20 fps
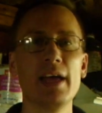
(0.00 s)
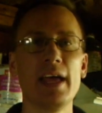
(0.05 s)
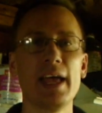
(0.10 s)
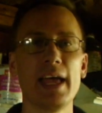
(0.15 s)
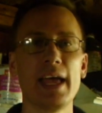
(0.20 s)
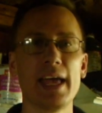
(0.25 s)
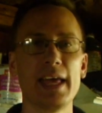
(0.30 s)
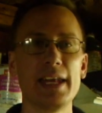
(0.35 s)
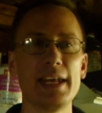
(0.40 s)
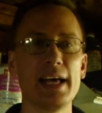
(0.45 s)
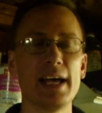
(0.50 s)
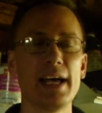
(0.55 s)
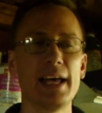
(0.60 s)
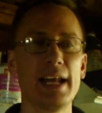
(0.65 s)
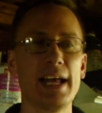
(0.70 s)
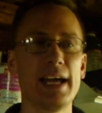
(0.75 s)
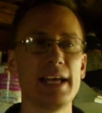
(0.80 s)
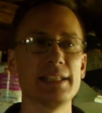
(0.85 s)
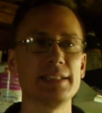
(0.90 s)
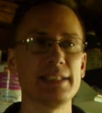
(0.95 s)
and it
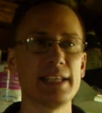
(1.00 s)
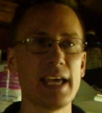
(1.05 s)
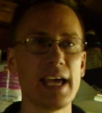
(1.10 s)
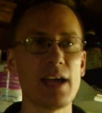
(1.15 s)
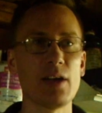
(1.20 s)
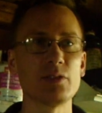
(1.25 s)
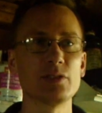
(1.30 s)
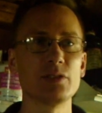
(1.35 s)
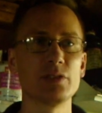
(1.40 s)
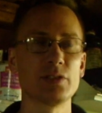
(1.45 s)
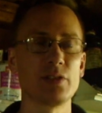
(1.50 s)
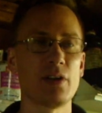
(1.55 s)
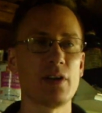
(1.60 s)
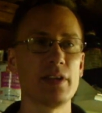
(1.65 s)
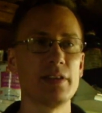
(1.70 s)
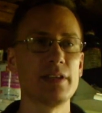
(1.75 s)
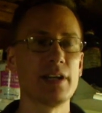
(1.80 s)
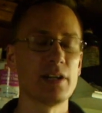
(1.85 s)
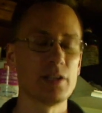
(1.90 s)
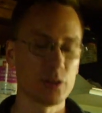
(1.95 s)
has the ounces
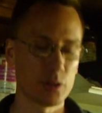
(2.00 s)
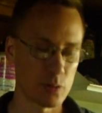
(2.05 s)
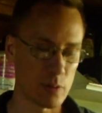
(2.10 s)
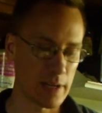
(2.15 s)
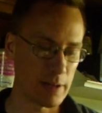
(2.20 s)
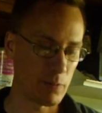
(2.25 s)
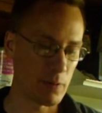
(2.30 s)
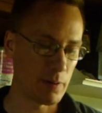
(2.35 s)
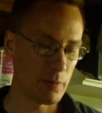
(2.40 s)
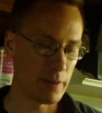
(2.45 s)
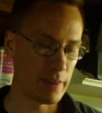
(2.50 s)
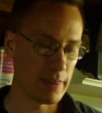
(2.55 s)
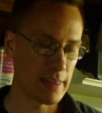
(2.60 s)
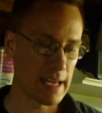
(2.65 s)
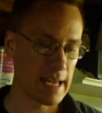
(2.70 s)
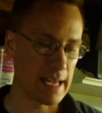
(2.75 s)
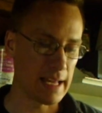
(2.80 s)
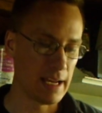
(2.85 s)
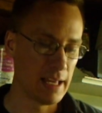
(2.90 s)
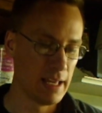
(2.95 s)
on there, so I went with
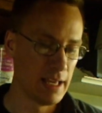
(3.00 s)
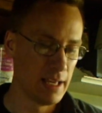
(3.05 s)
that.